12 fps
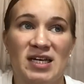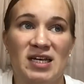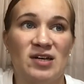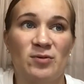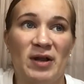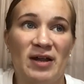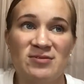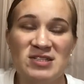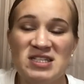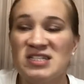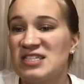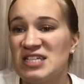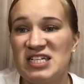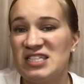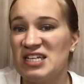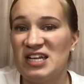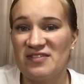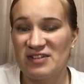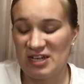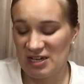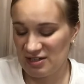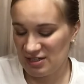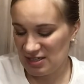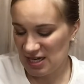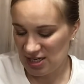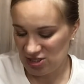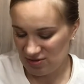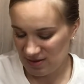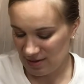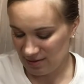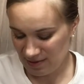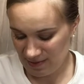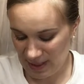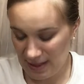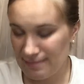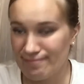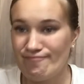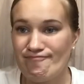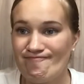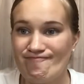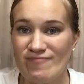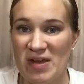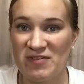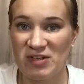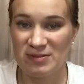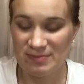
When I was in the States, I never carried cash around with me. Never.